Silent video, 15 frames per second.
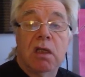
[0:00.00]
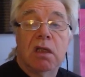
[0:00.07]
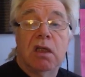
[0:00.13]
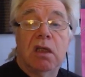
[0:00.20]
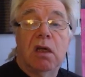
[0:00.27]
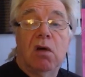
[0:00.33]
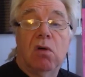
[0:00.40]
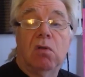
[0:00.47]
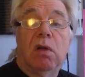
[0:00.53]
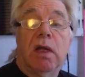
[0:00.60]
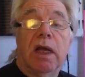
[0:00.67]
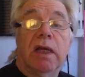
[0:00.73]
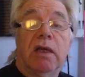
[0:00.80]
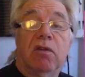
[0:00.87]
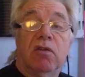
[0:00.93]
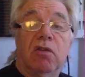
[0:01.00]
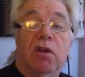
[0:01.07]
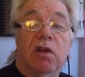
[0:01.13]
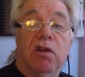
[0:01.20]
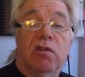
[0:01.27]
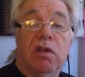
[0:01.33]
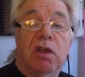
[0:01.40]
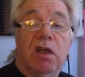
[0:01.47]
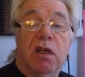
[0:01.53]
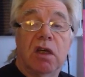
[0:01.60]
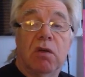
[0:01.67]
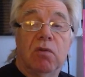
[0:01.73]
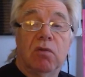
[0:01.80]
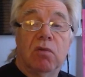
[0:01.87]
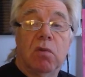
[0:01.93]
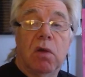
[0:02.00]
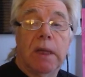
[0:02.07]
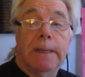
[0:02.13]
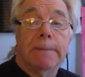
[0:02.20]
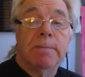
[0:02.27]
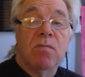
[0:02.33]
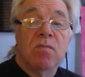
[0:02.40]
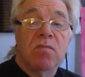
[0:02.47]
the whole anxiety goes away.